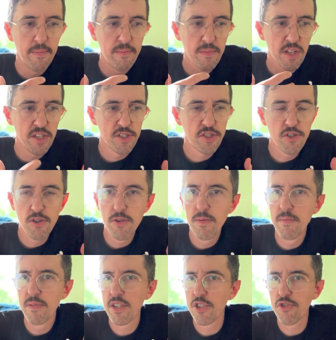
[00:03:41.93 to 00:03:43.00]

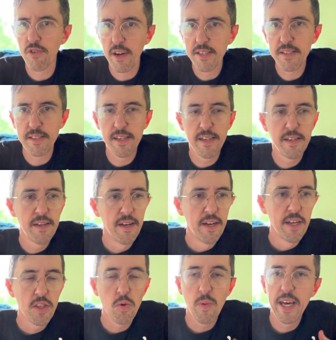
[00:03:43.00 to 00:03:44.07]
consumed, trusted,
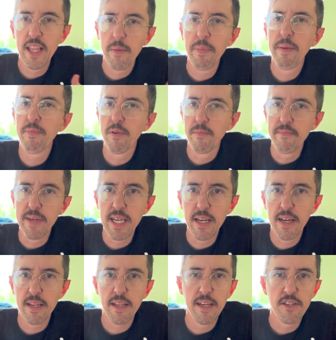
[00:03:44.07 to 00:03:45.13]
the way that people
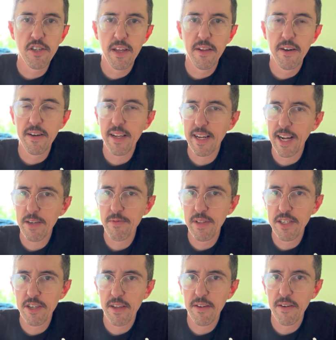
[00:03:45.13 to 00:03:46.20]
meet each other and connect with
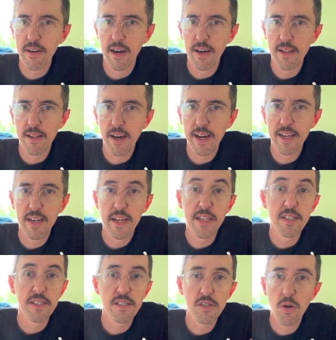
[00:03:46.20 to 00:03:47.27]
each other online
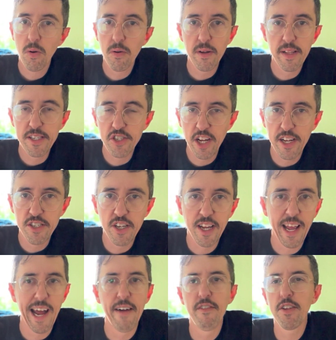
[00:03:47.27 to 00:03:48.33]
is totally
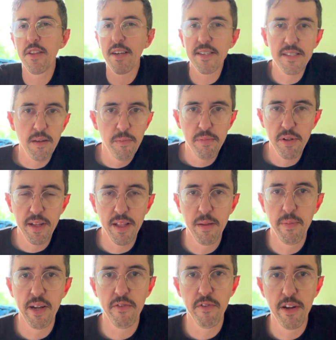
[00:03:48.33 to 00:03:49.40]
changing. Everything's completely
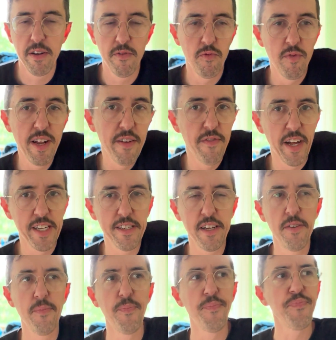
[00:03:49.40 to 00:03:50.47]
being
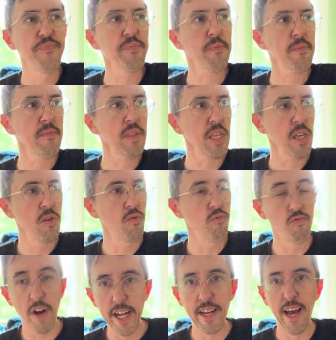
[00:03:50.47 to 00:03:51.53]
reinvented
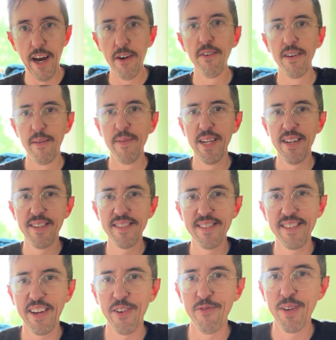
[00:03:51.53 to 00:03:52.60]
right now. I mean, it's
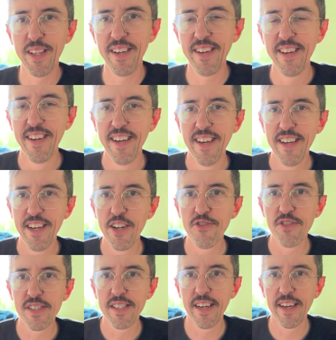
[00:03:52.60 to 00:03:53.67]
like a really
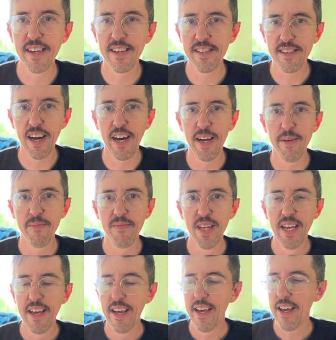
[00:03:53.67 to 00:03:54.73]
interesting time.
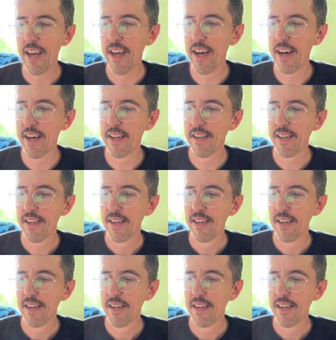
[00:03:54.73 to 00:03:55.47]
And